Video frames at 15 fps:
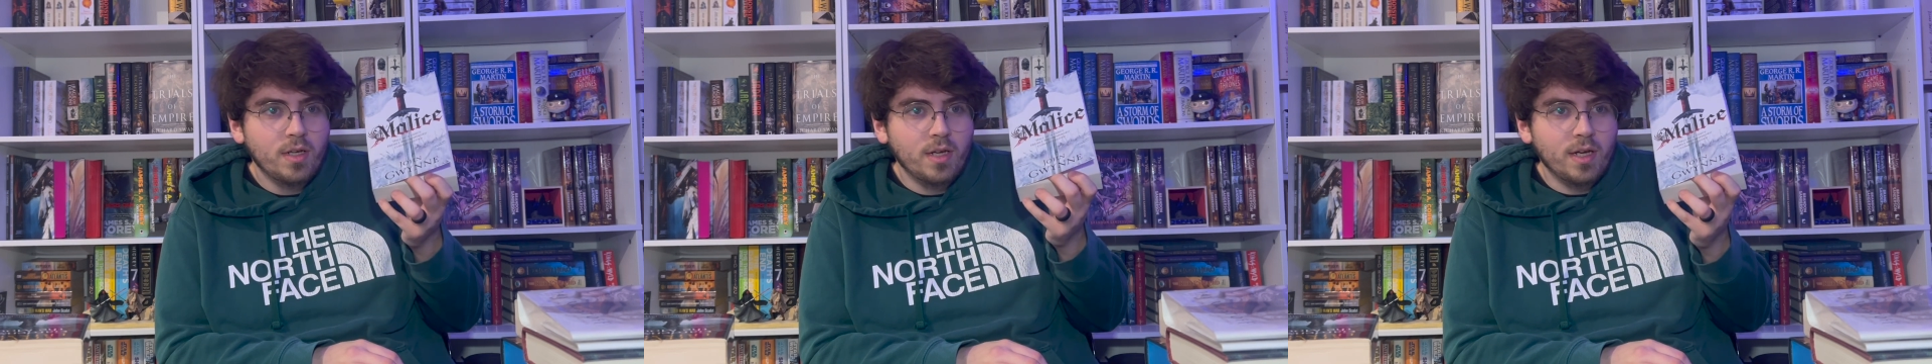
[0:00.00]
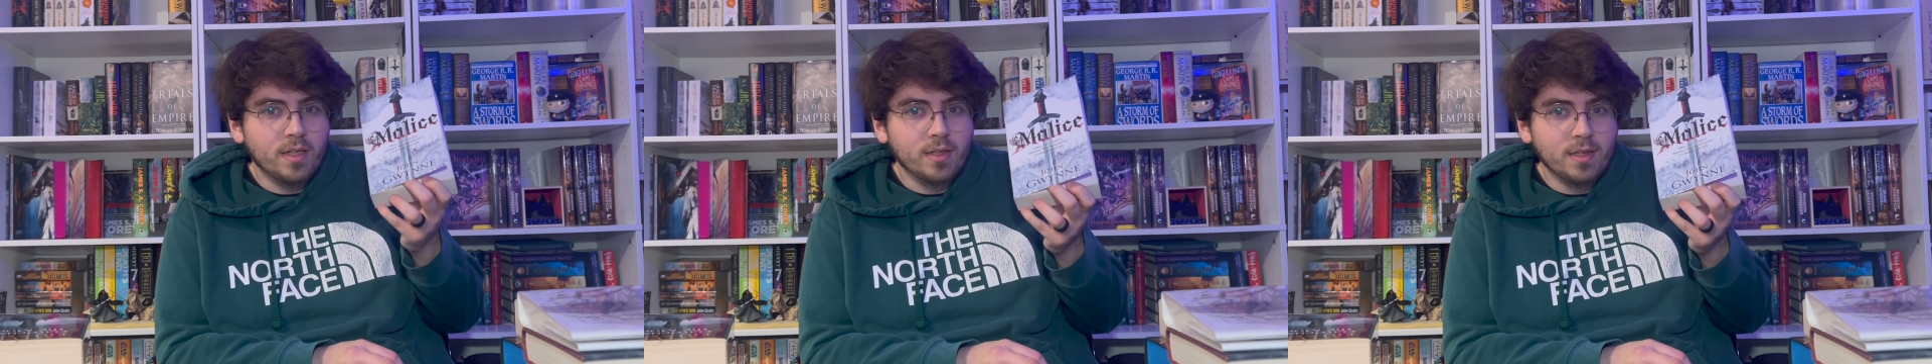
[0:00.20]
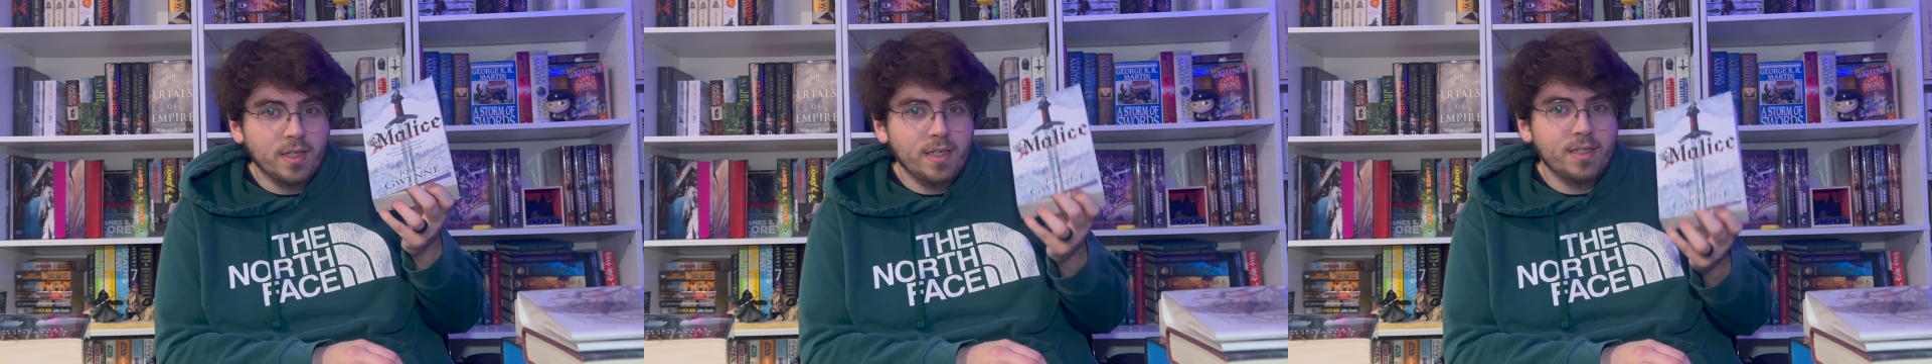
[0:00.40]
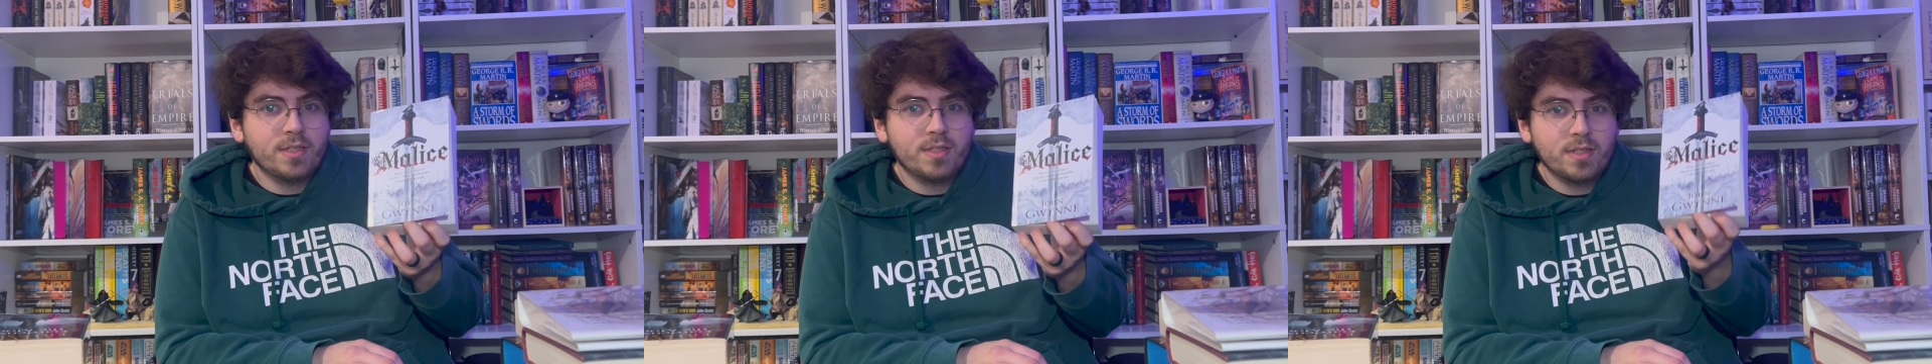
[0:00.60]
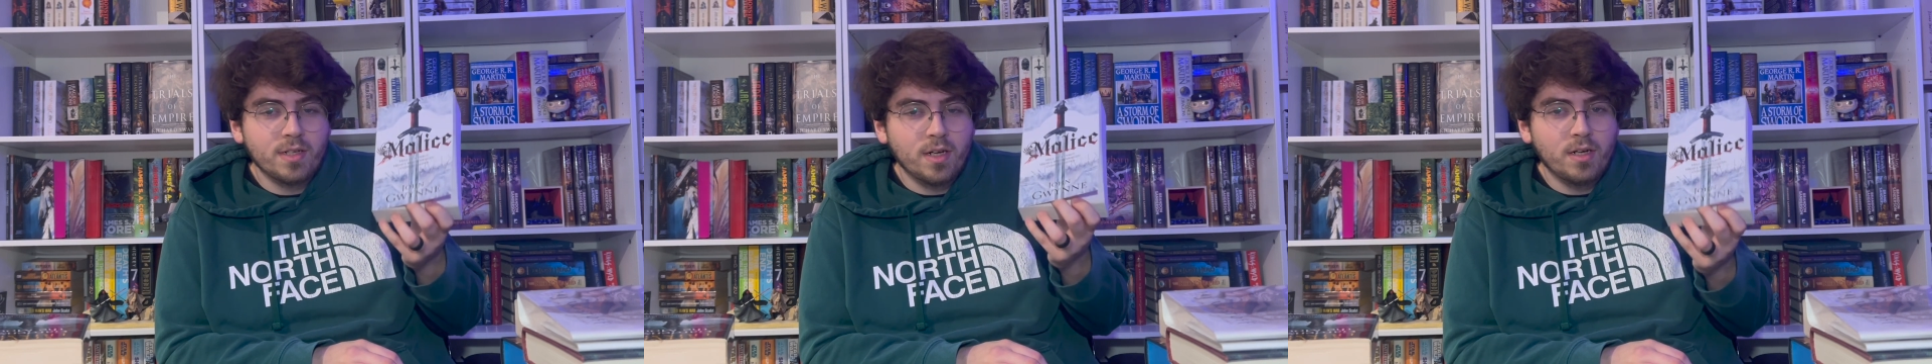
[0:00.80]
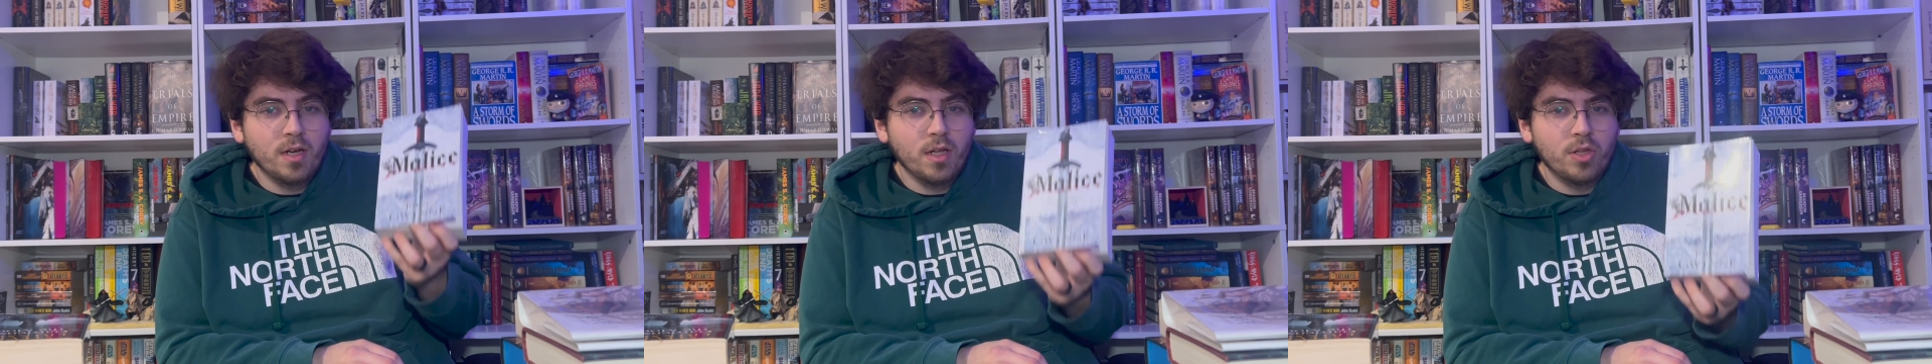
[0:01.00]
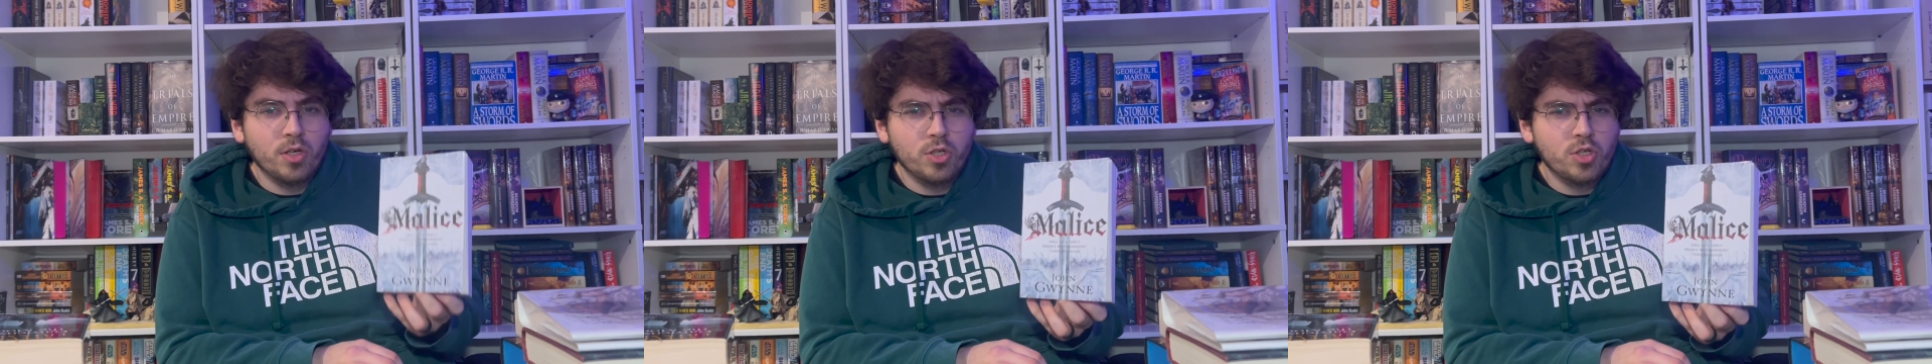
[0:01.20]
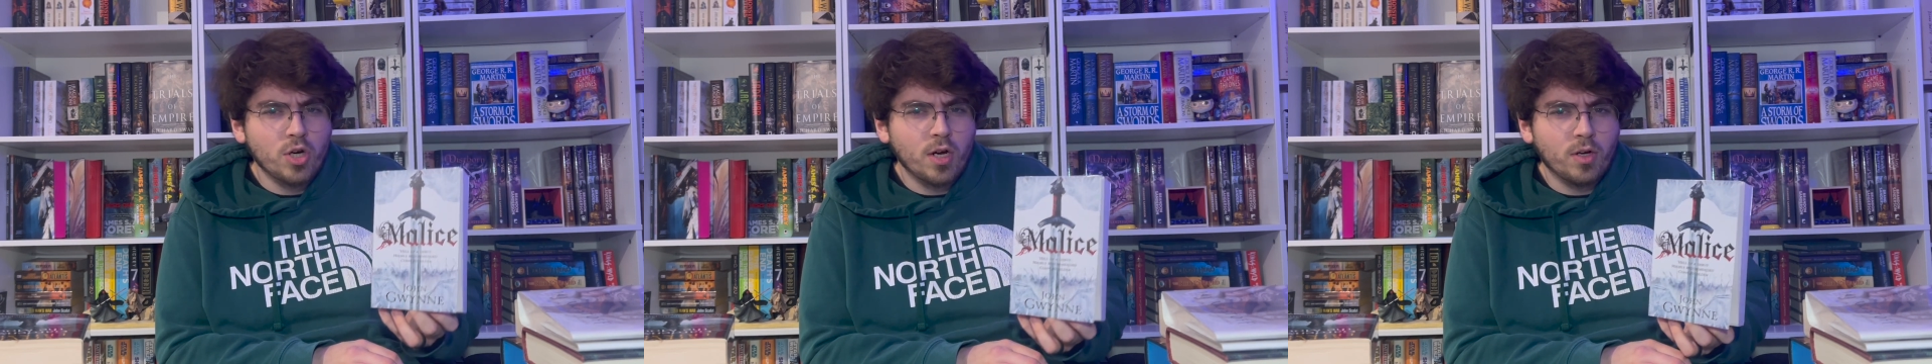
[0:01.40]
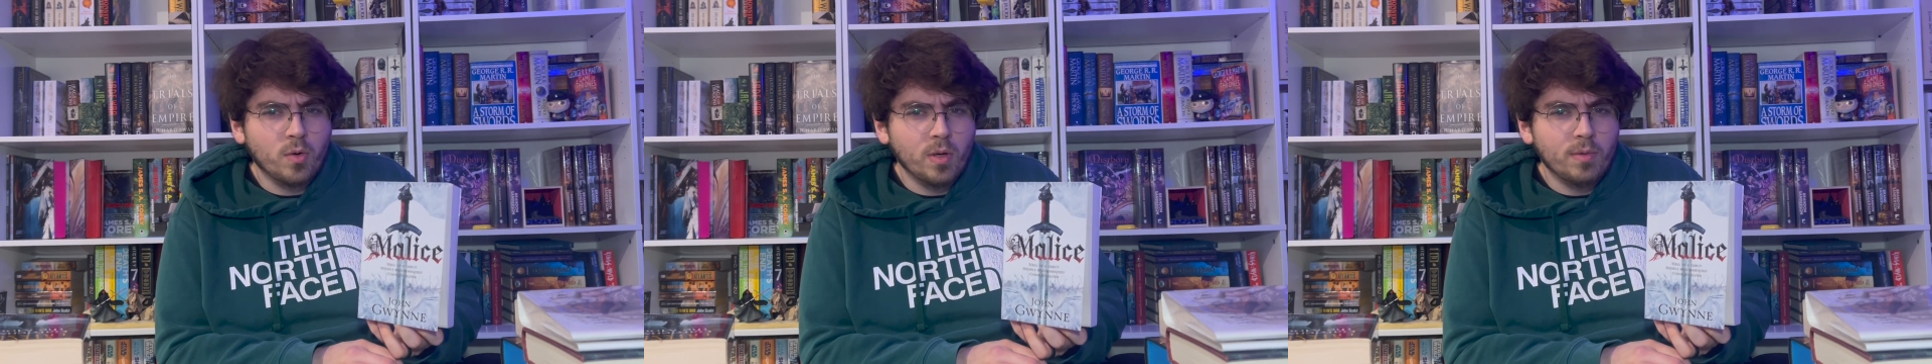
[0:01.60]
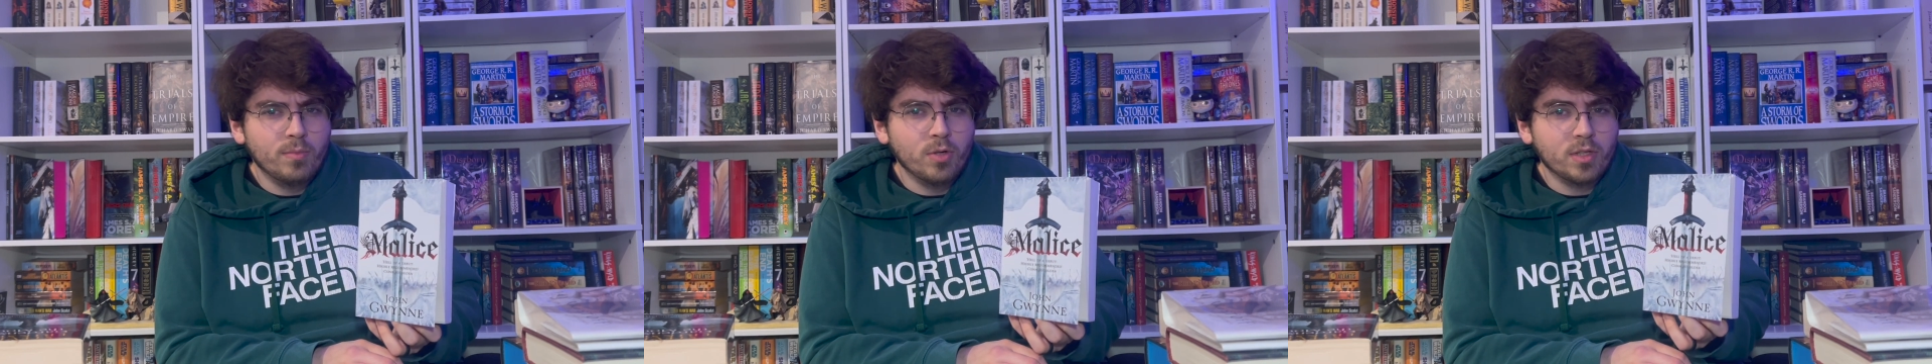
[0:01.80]
at least another John
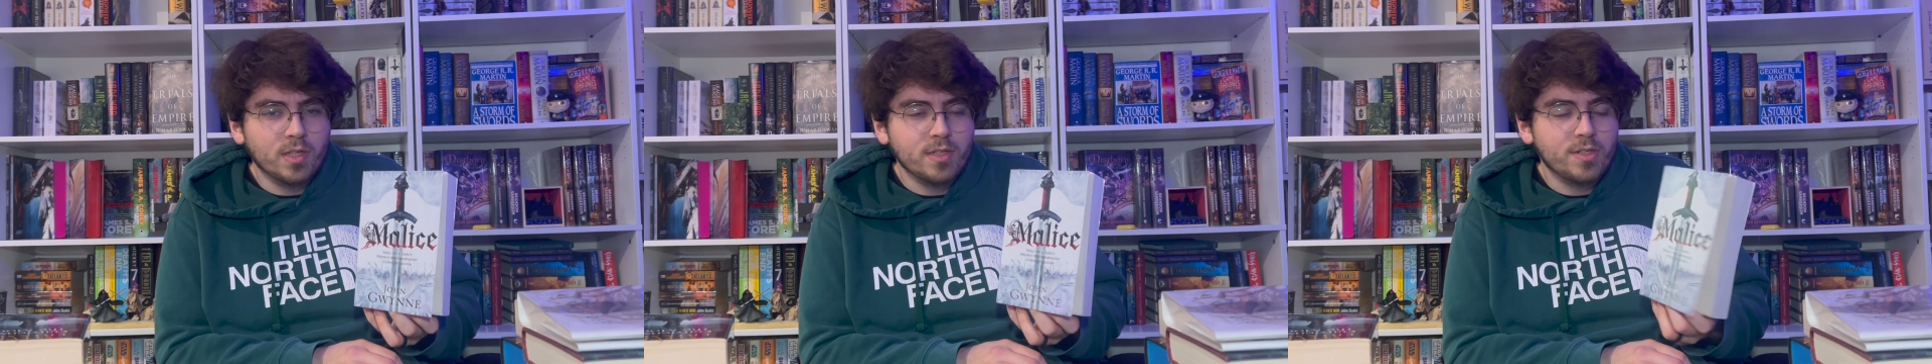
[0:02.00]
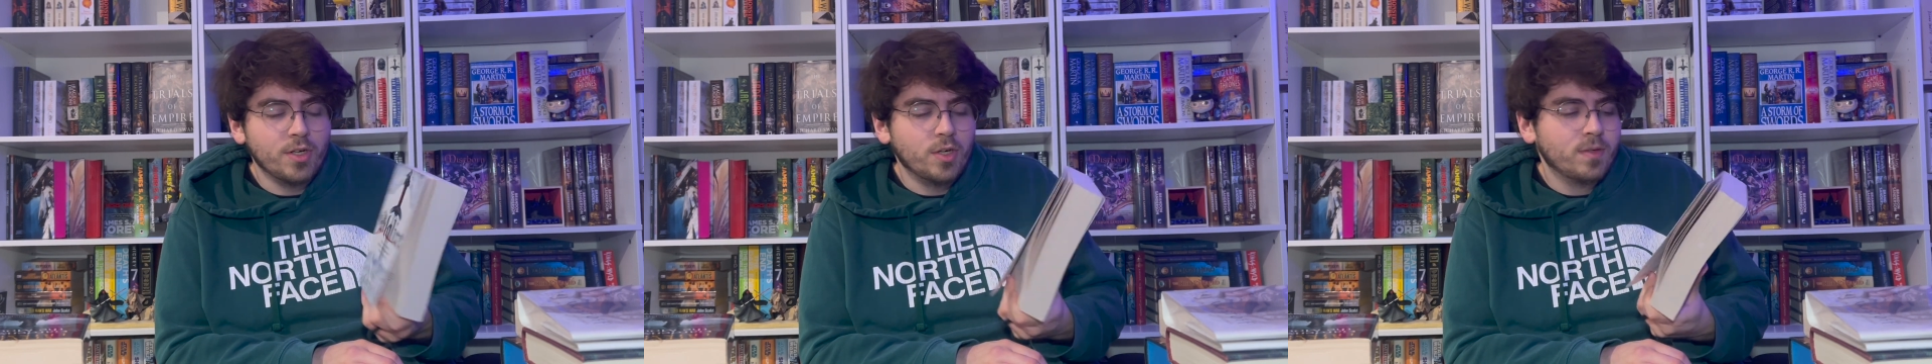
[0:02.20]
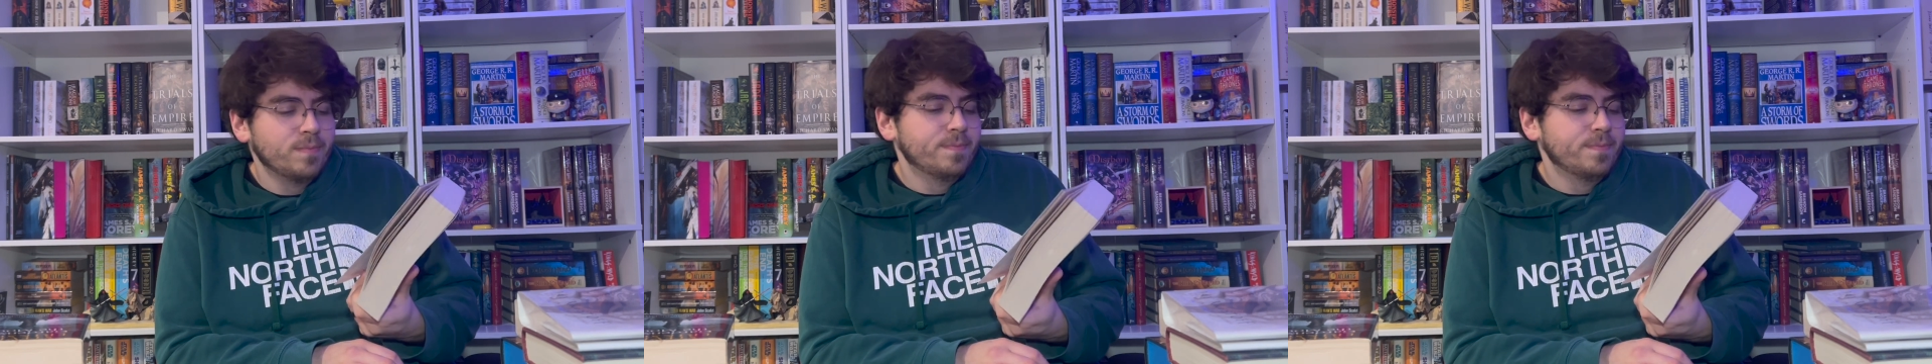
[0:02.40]
Gwynne book this year.